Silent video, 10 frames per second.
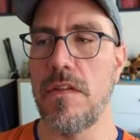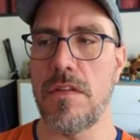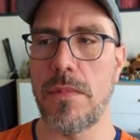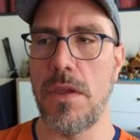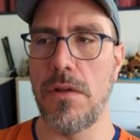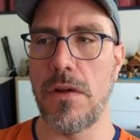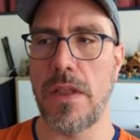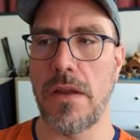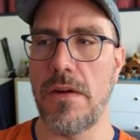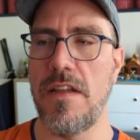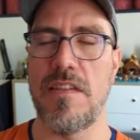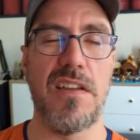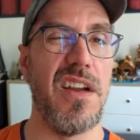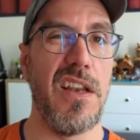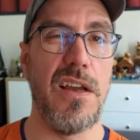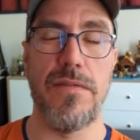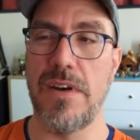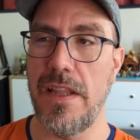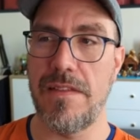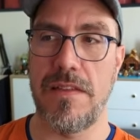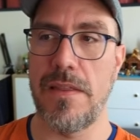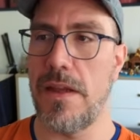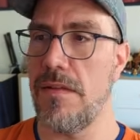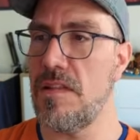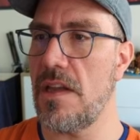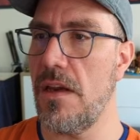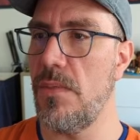some cute-looking rats. I love rats. They don't scare